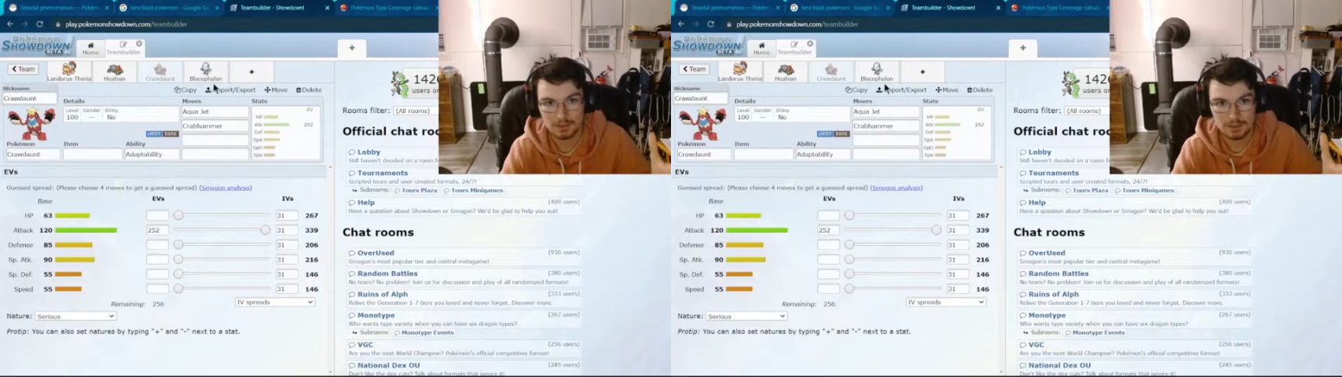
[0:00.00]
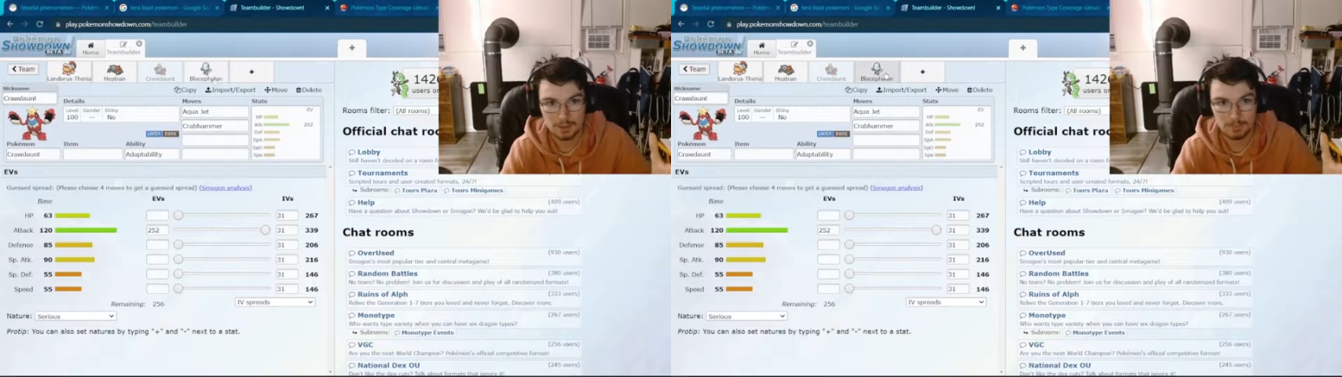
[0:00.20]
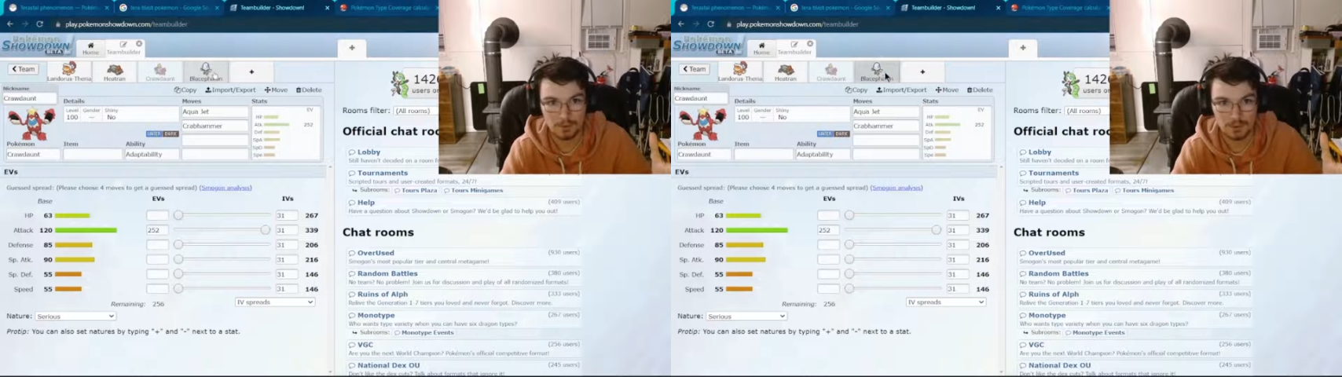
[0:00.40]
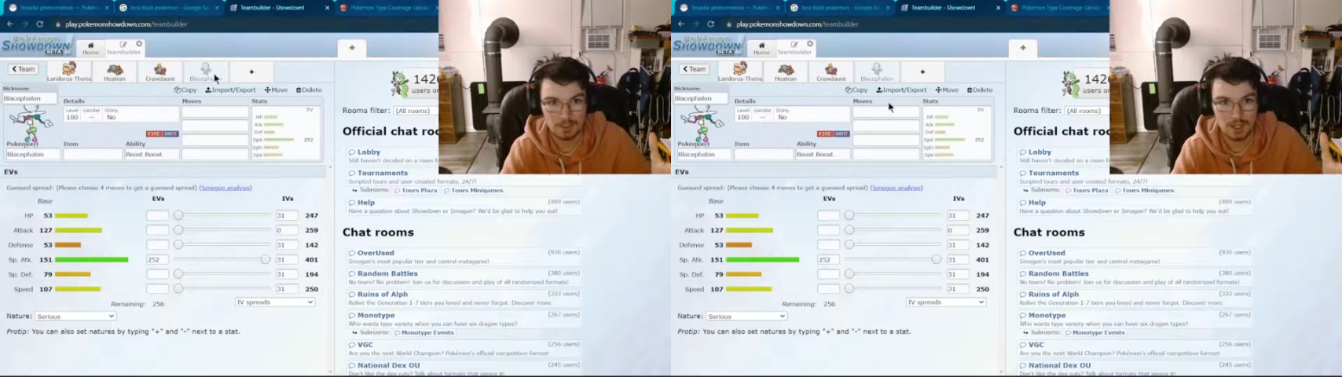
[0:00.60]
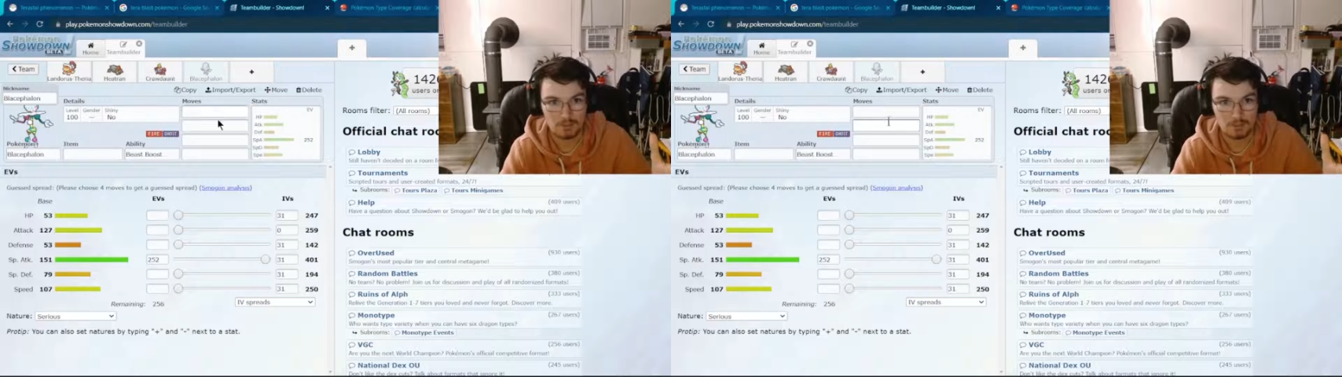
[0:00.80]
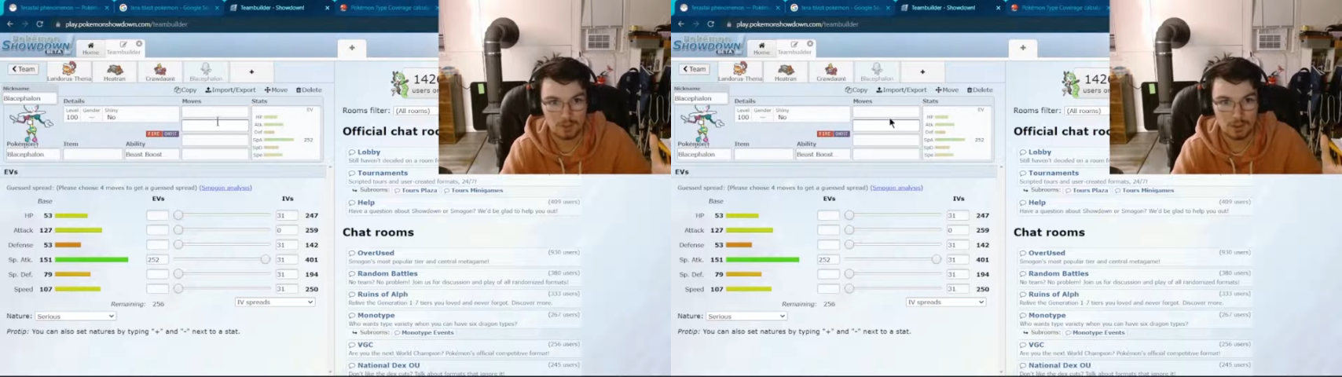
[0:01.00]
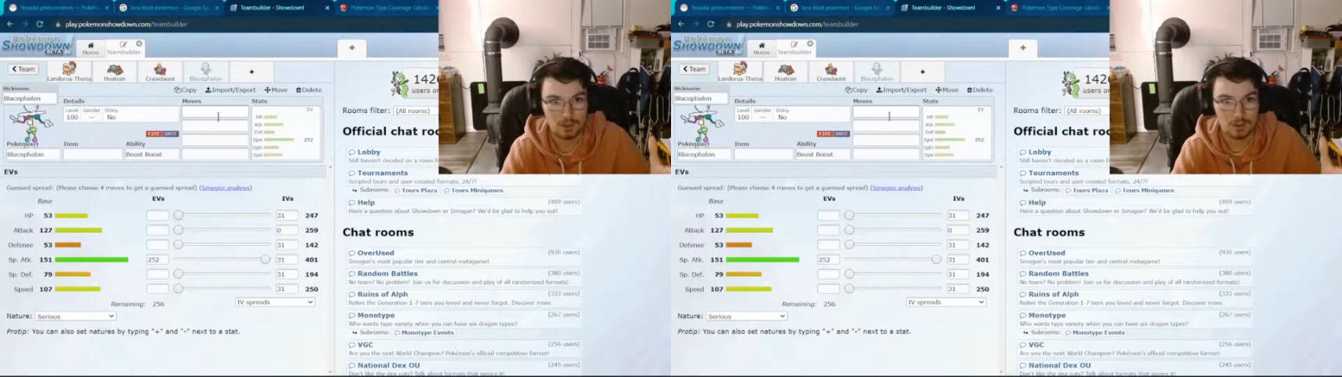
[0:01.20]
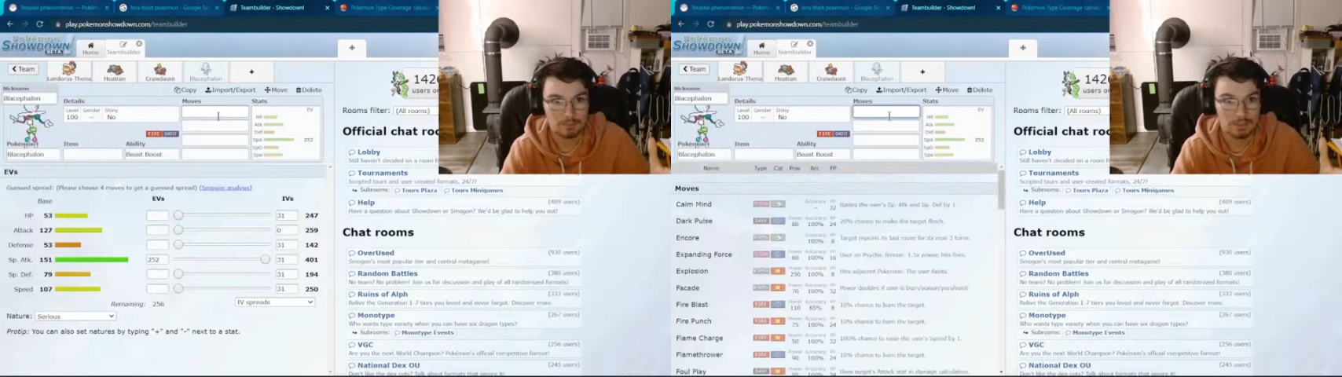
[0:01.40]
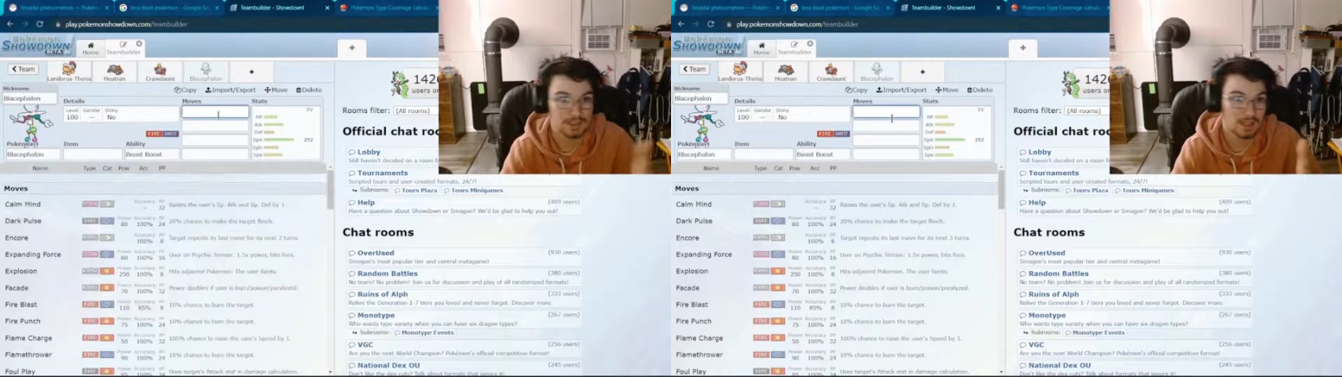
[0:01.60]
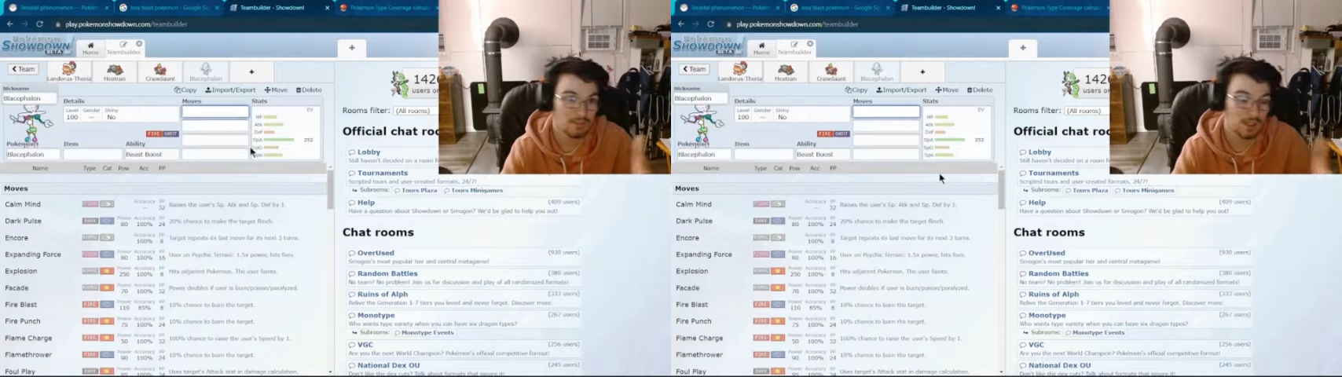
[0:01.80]
to pull this off.
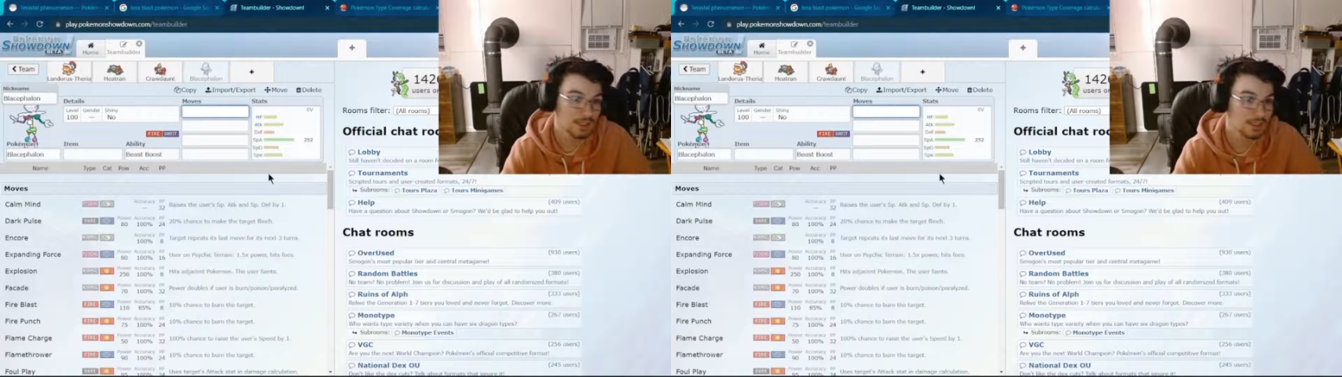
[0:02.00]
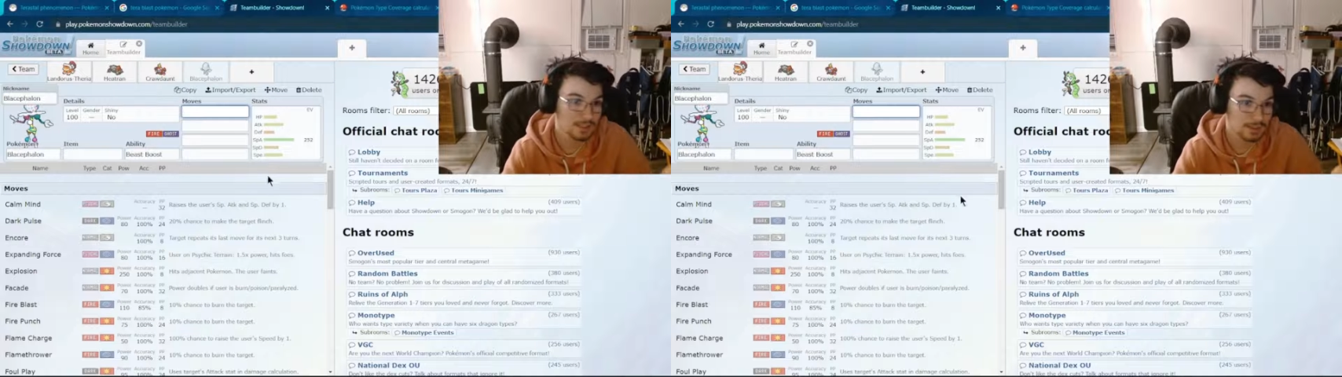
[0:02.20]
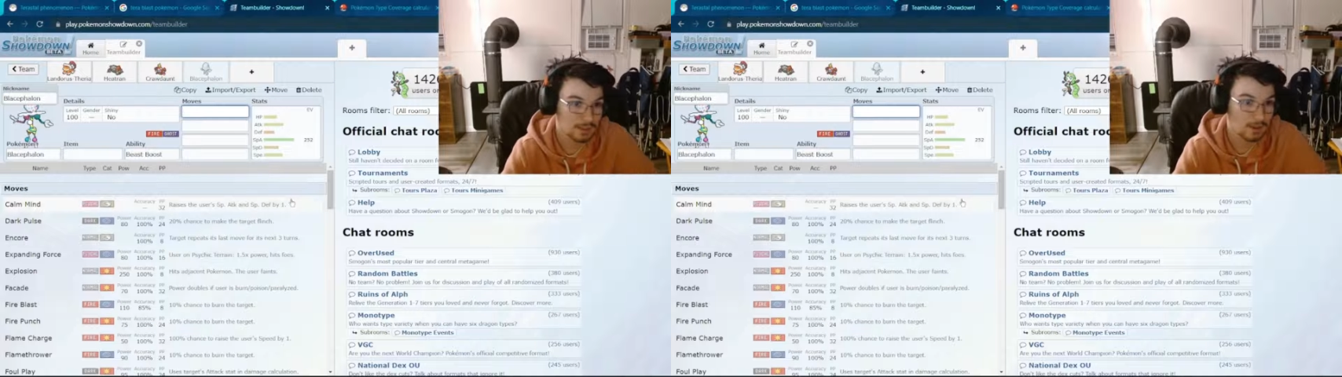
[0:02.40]
Blacephalon is